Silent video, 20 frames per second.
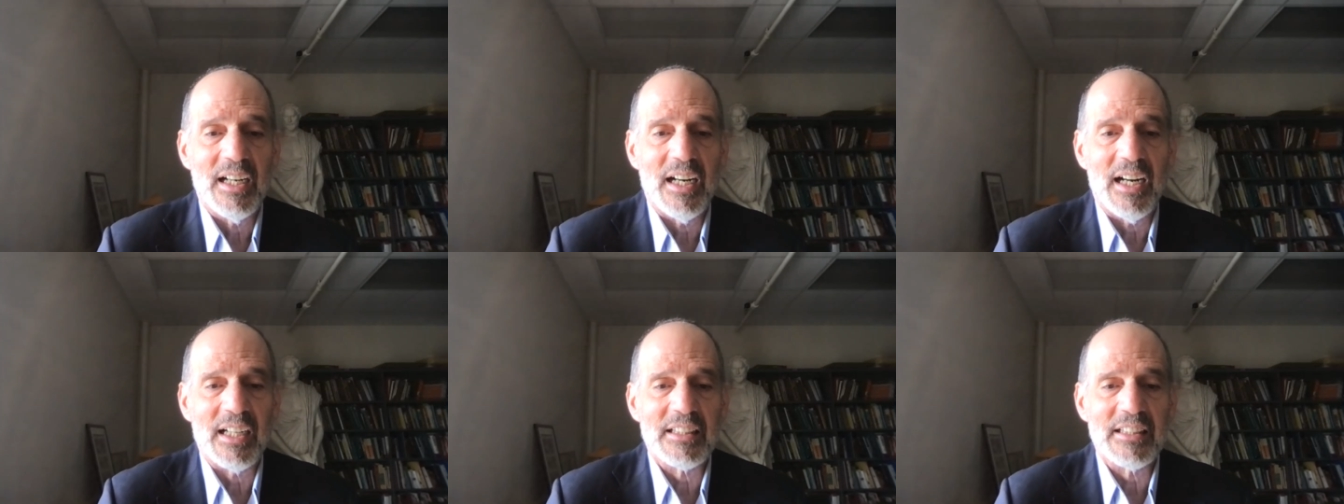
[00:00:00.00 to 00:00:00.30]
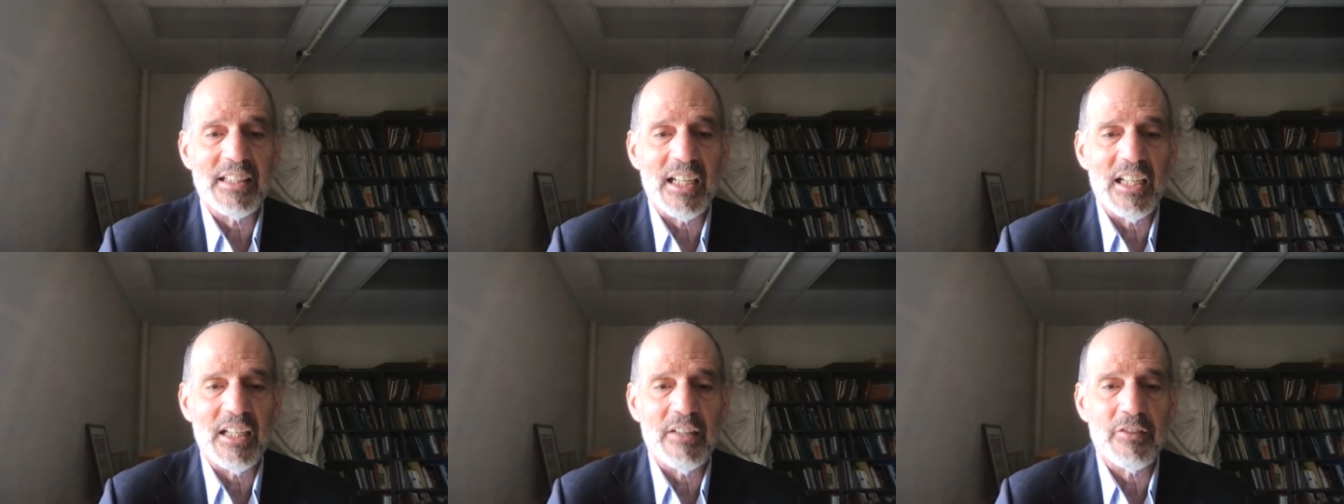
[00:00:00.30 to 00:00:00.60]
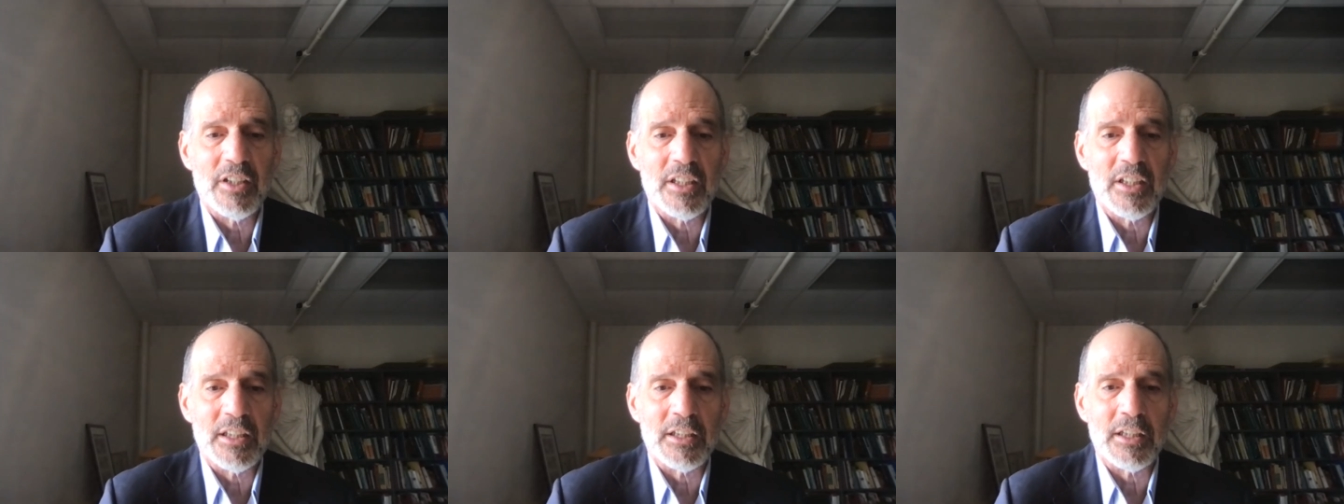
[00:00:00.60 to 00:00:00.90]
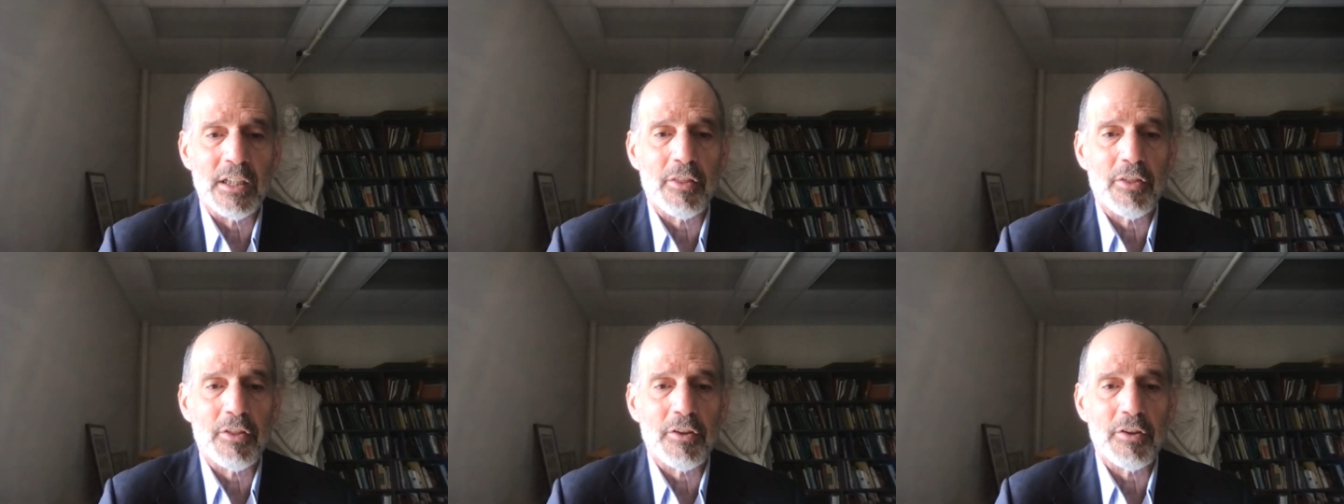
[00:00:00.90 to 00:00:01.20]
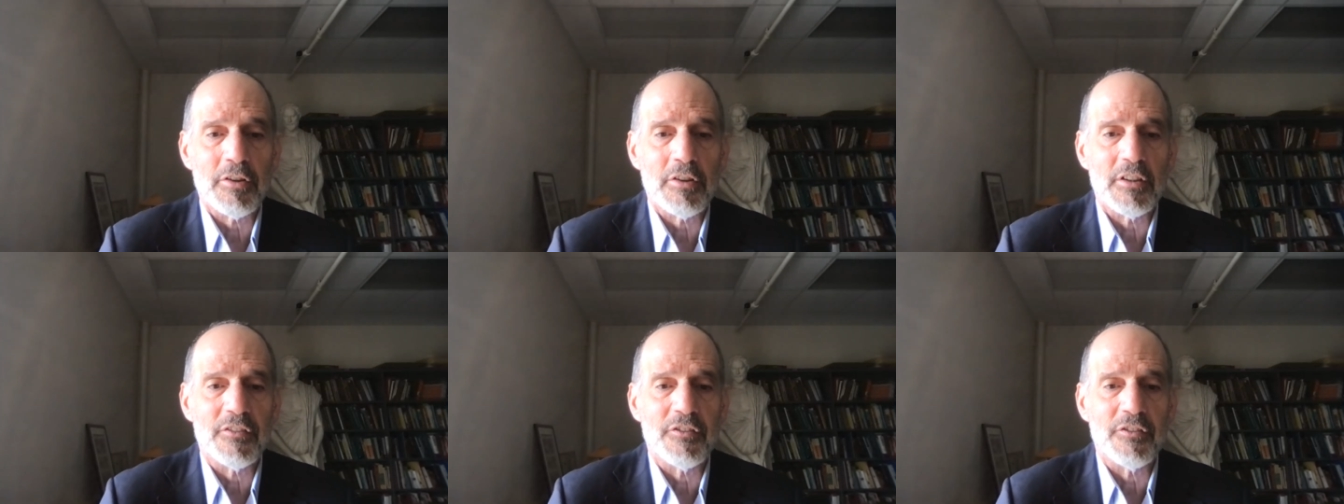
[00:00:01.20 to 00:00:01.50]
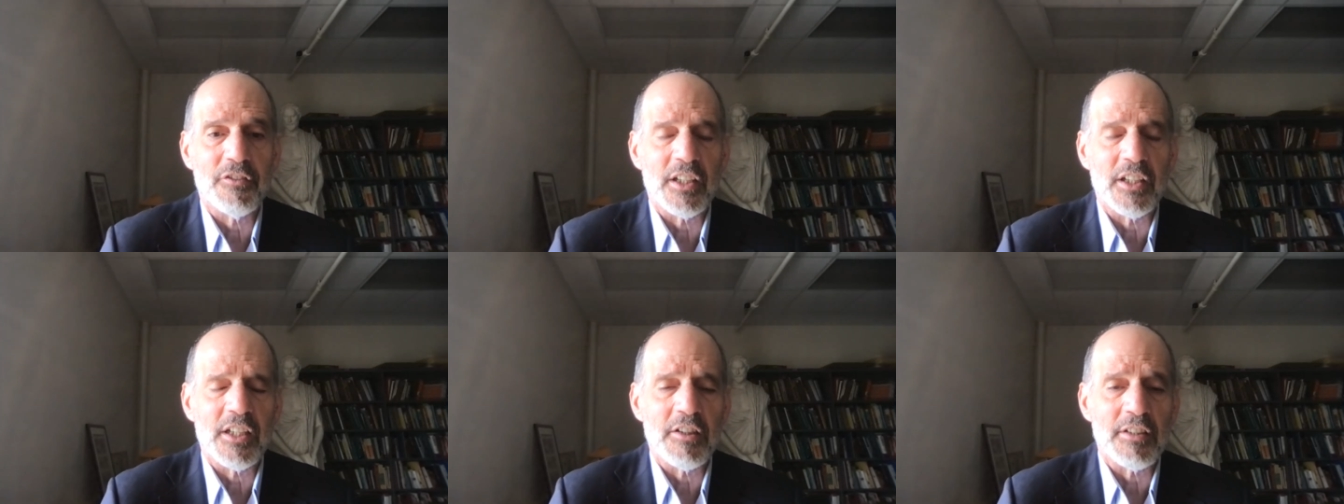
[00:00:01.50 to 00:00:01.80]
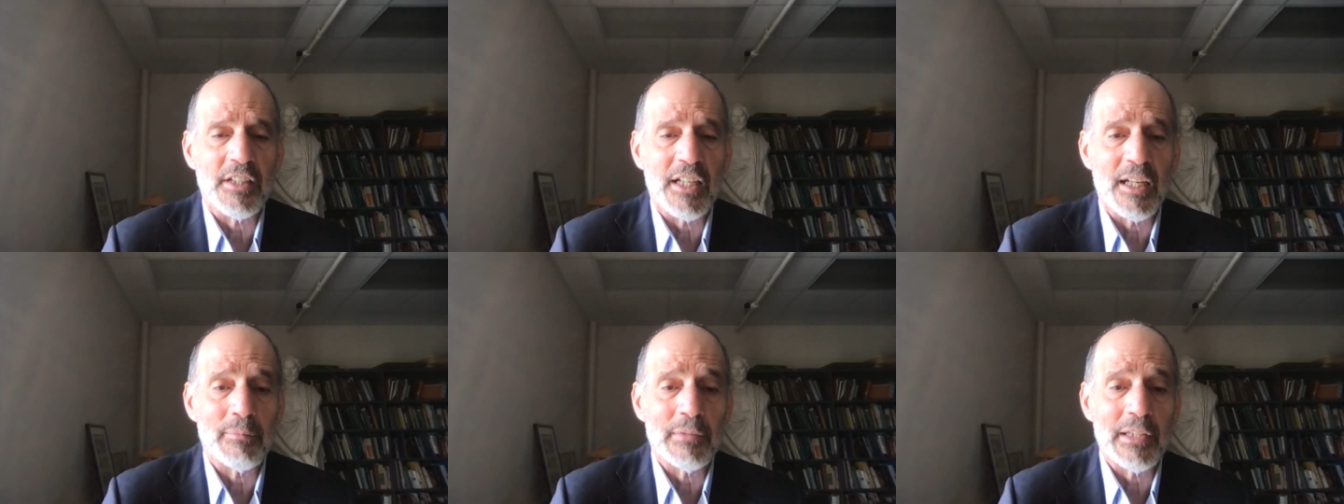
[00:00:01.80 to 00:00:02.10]
Octavian and a third
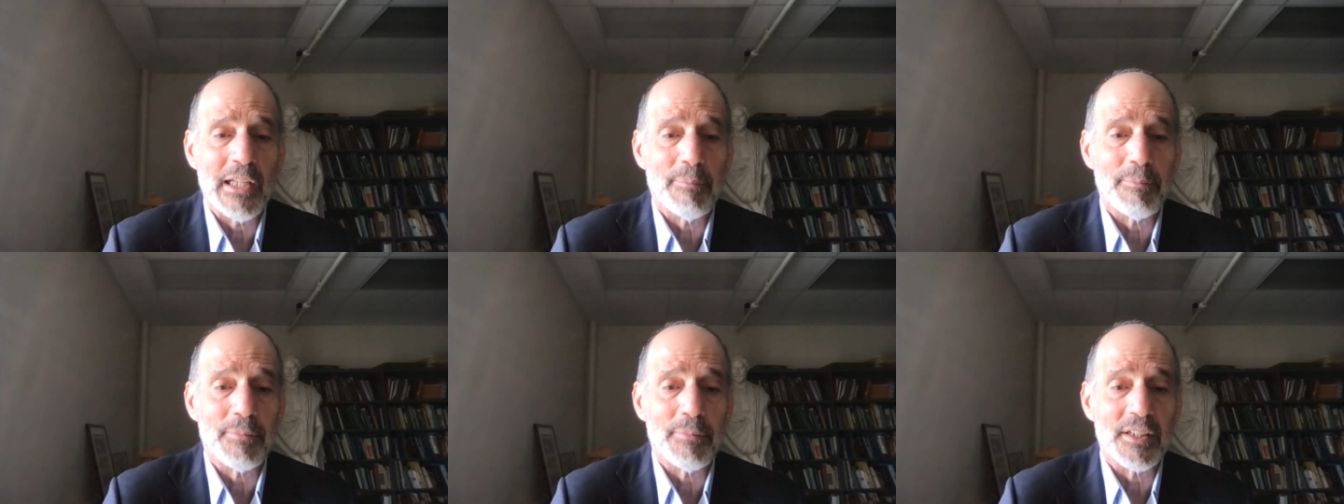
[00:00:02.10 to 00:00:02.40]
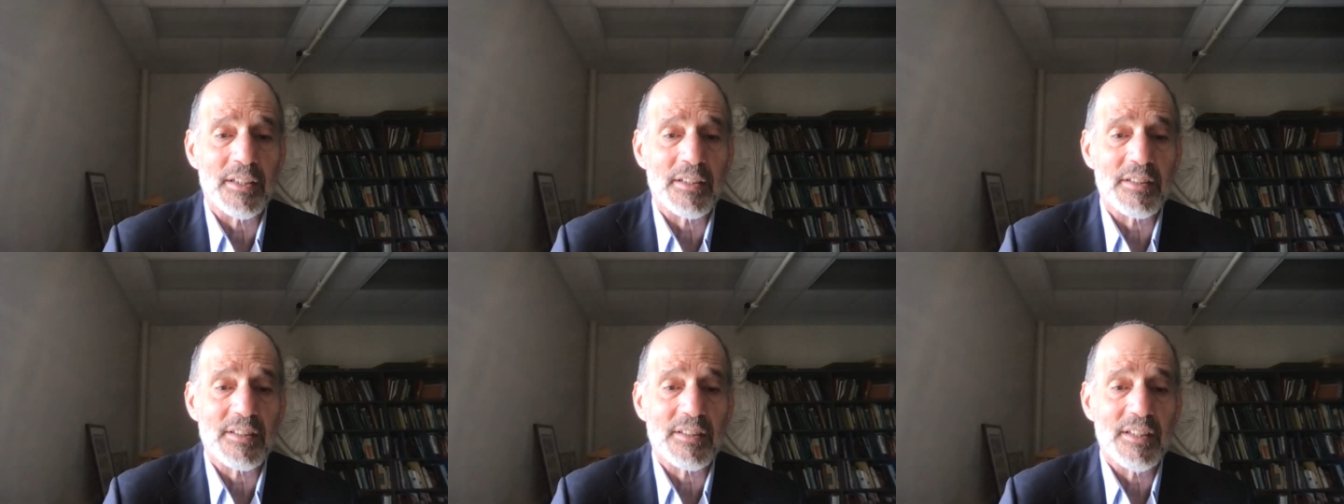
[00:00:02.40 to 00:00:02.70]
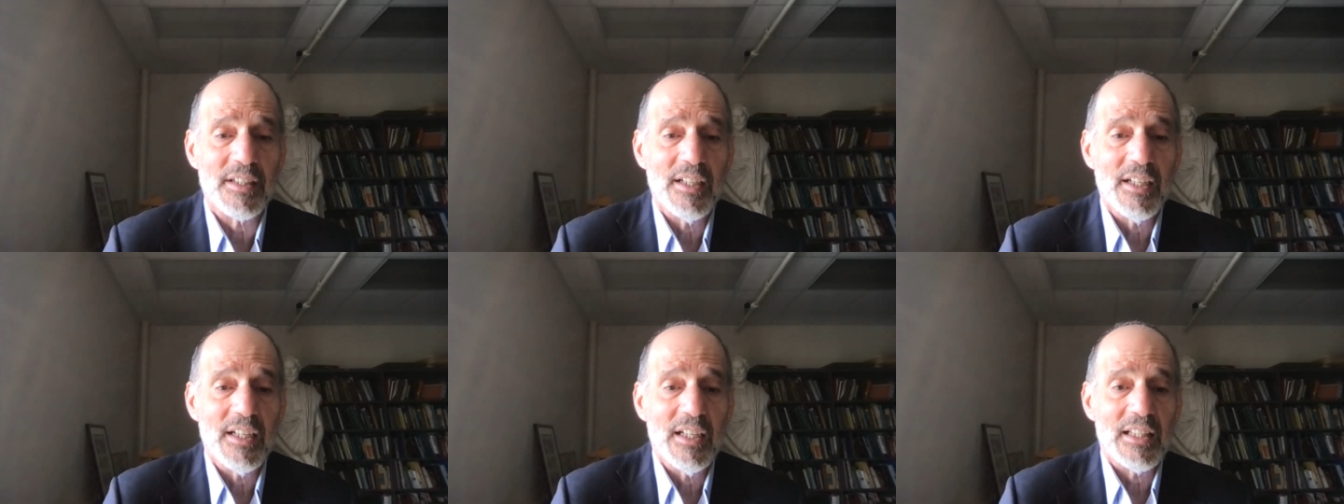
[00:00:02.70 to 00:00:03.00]
figure named Lepidus,